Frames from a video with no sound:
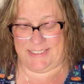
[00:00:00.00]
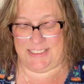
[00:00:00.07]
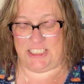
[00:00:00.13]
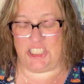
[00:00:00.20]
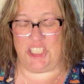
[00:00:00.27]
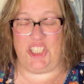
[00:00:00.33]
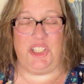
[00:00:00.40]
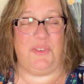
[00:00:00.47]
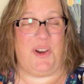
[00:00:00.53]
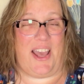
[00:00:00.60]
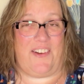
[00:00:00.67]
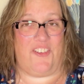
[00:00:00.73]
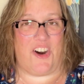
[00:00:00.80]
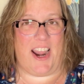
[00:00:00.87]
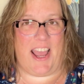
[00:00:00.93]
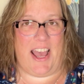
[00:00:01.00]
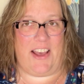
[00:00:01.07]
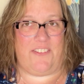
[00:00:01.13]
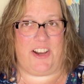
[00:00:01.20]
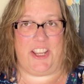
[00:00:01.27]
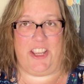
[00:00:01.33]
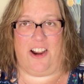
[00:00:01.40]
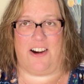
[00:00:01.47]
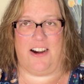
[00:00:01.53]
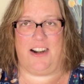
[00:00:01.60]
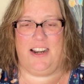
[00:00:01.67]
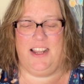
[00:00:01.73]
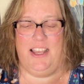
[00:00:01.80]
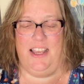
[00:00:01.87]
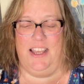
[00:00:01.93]
do you ever have a
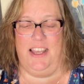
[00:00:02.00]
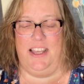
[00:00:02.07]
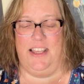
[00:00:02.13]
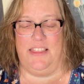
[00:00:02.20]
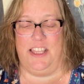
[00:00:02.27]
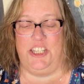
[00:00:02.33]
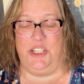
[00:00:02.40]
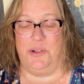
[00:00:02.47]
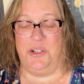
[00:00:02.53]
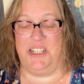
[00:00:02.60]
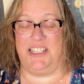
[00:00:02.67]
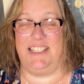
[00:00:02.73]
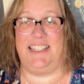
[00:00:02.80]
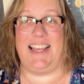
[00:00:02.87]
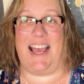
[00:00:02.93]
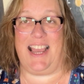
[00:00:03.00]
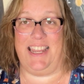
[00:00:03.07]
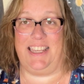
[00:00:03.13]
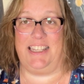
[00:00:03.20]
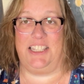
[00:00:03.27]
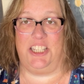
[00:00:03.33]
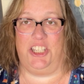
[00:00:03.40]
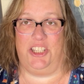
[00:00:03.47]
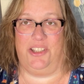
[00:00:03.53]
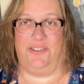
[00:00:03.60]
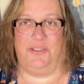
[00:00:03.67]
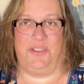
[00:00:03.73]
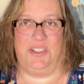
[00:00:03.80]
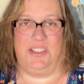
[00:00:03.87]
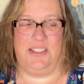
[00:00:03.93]
yarn that you're just dying to
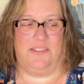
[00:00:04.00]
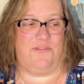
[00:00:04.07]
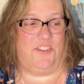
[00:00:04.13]
use